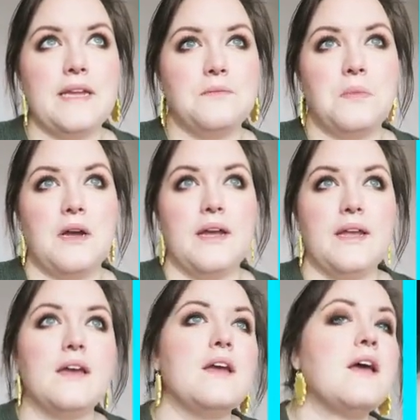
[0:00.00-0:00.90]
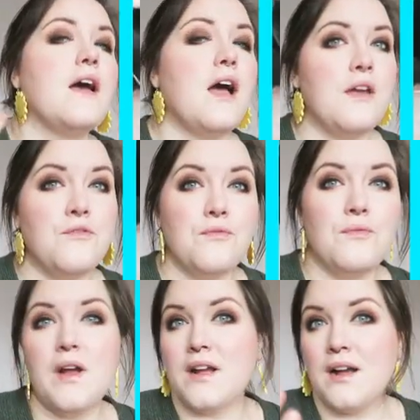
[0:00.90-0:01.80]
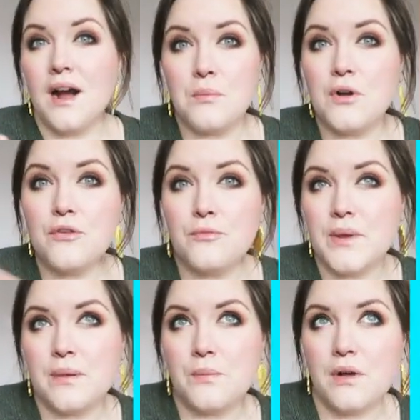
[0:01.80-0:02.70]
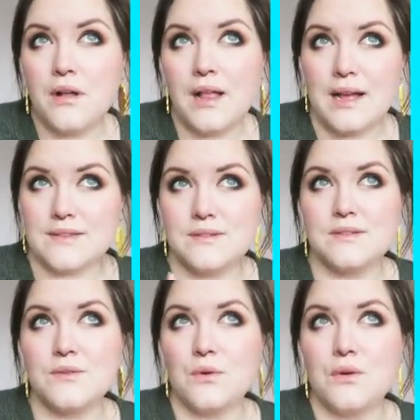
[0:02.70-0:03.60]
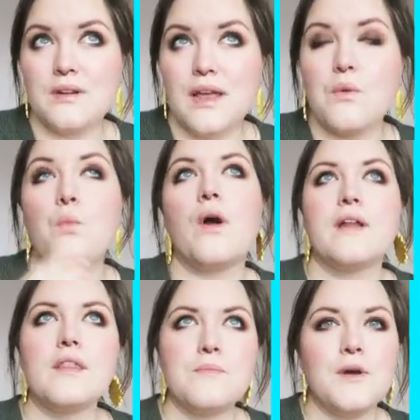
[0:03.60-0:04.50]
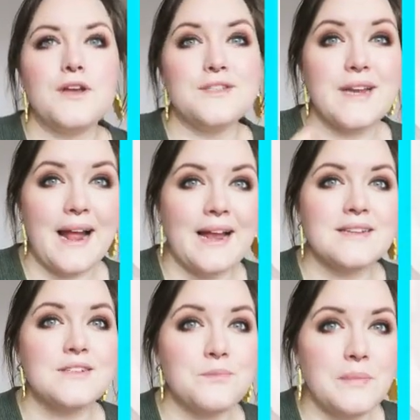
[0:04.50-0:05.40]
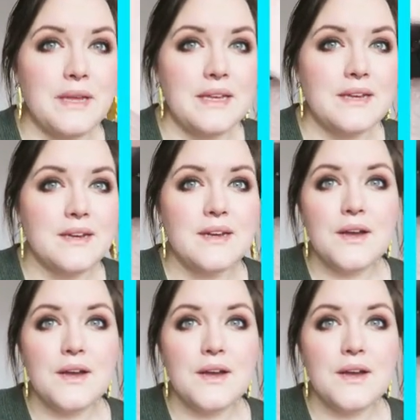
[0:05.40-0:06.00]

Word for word: made by a, couple of people as or like one other person and me?